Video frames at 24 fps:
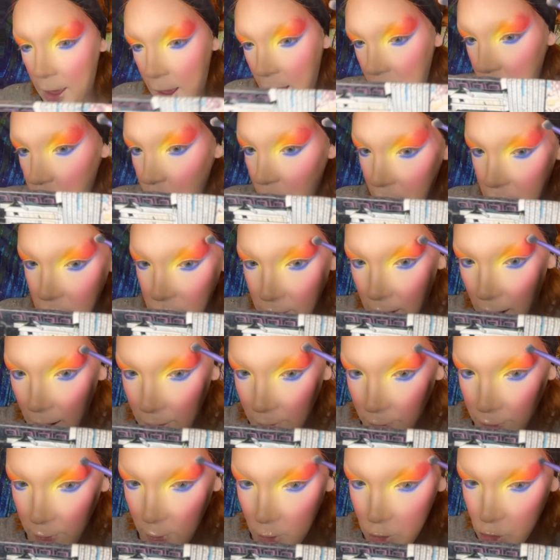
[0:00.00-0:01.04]
you want to just kind
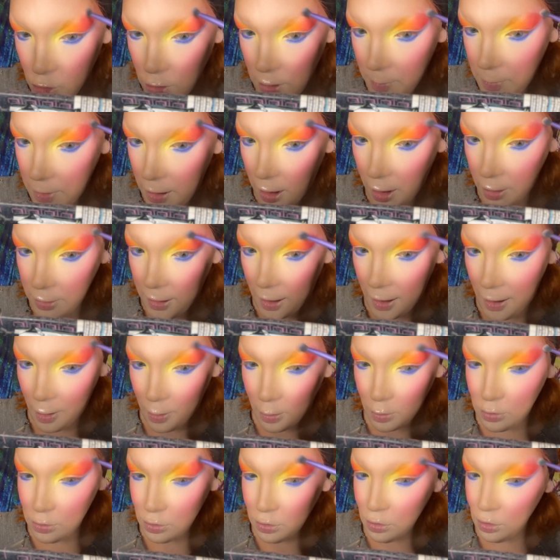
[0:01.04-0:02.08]
of trim it all
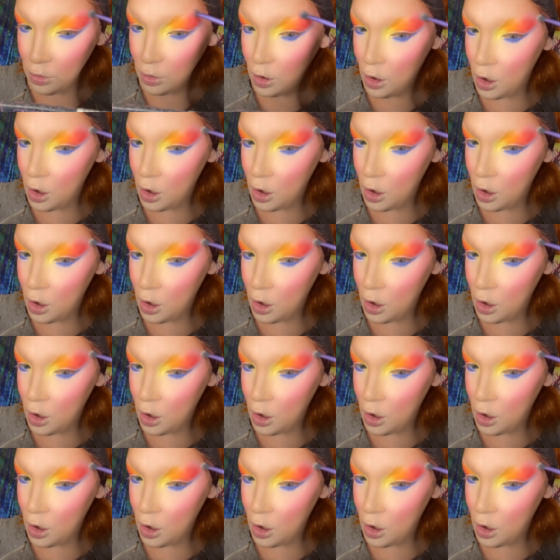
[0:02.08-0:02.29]
down.